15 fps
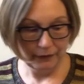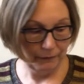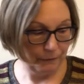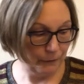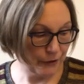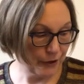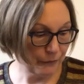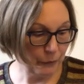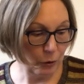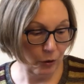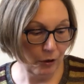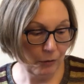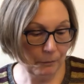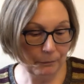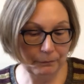first of
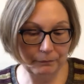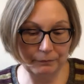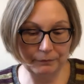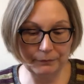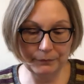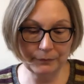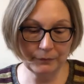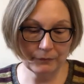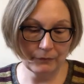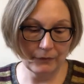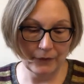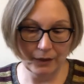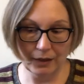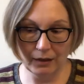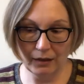all,
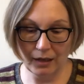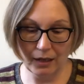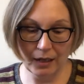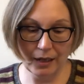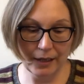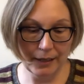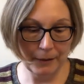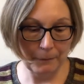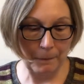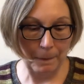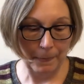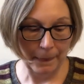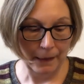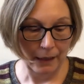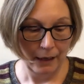I
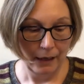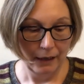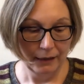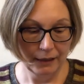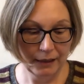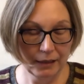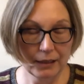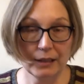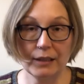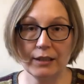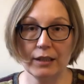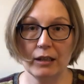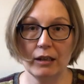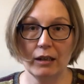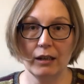knitted
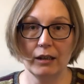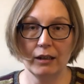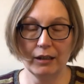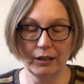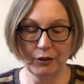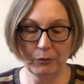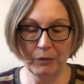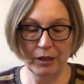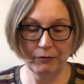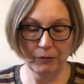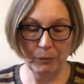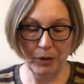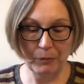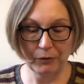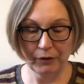the, you may
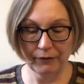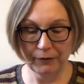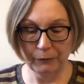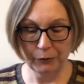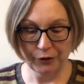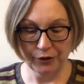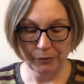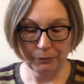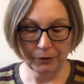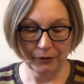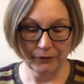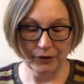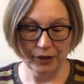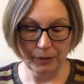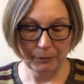remember if you watched the
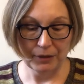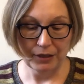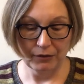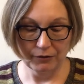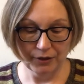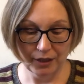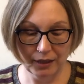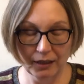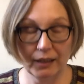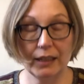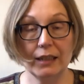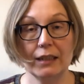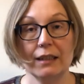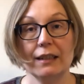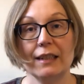previous episodes that I
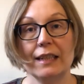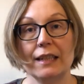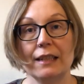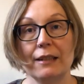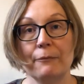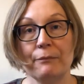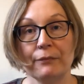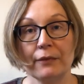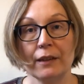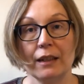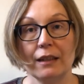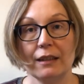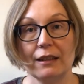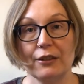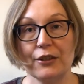knitted the
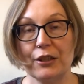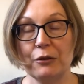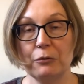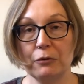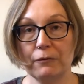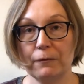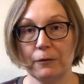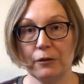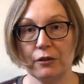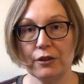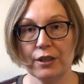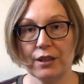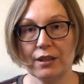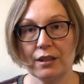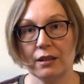snood
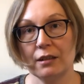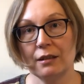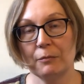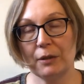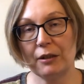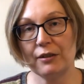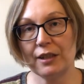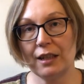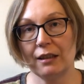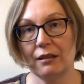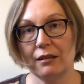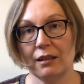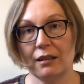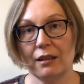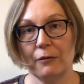first because I
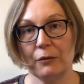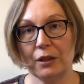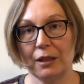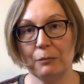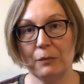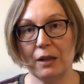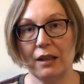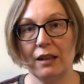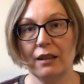thought that I would get my